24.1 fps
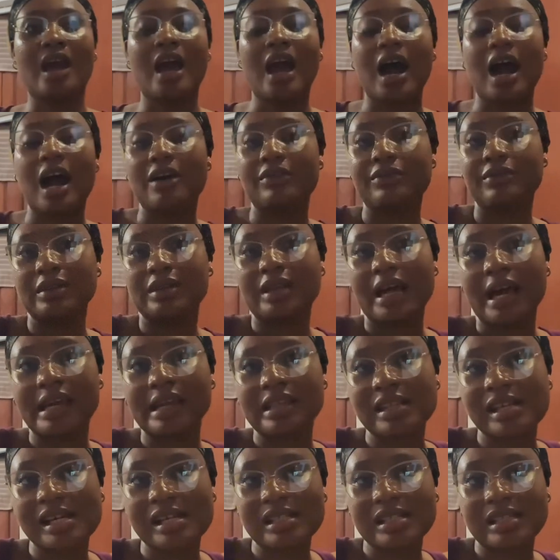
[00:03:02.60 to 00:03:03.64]
I feel like
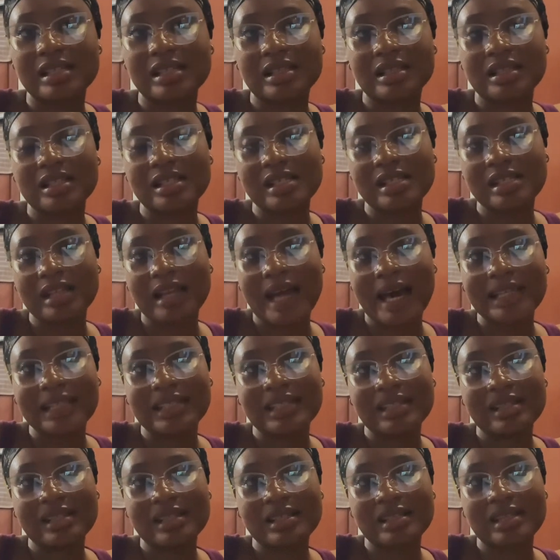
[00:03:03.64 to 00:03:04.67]
there's the
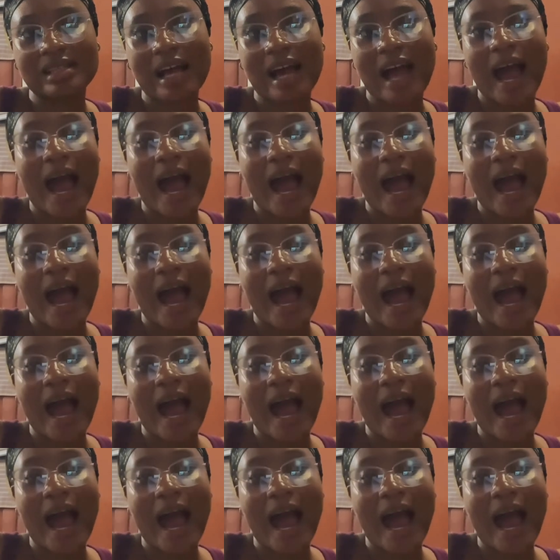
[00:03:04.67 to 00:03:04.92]
lighting is